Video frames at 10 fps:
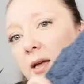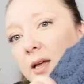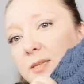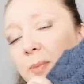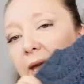
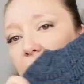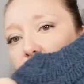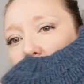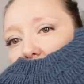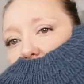It's picking up
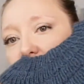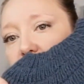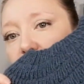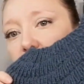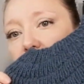quite true to
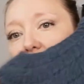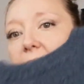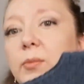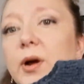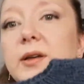colour on camera.